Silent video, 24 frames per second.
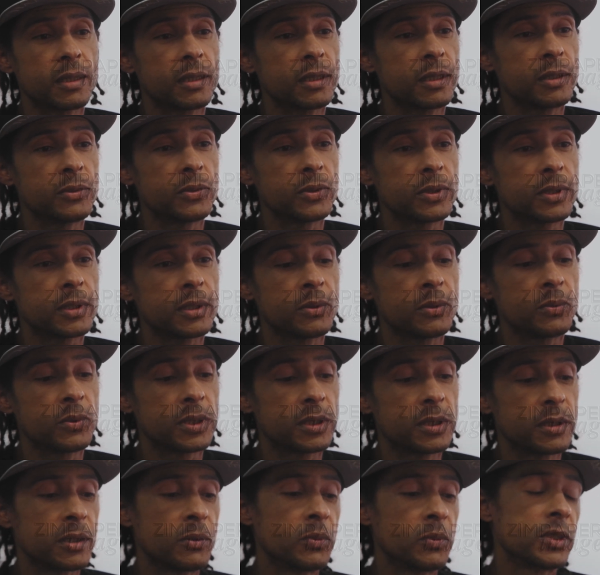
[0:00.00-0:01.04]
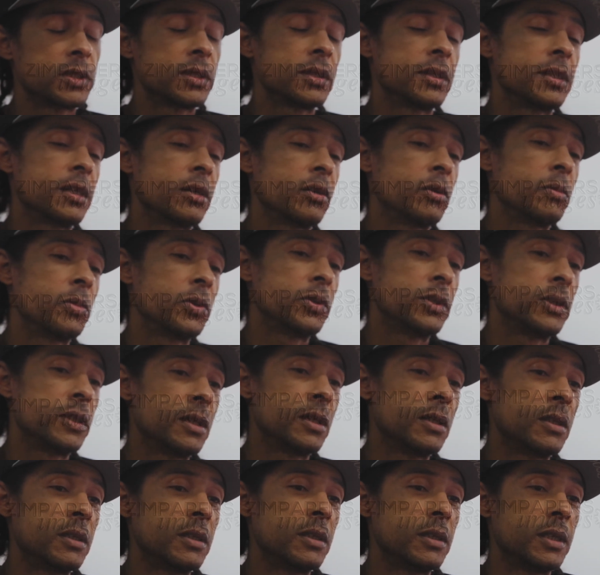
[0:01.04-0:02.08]
it was a terrible
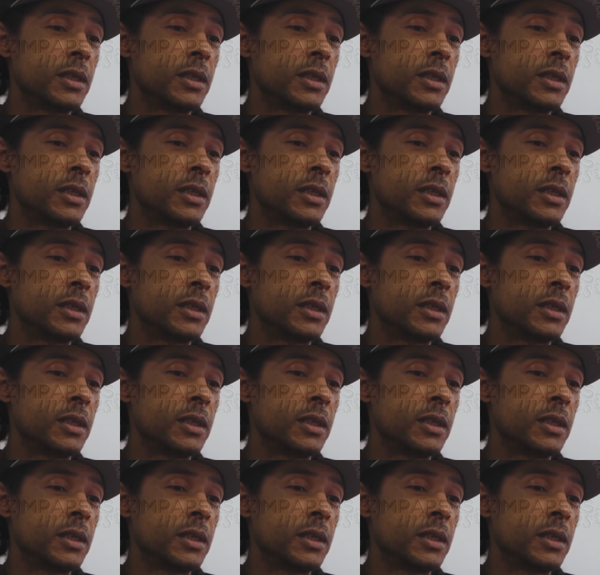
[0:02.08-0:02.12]
deal.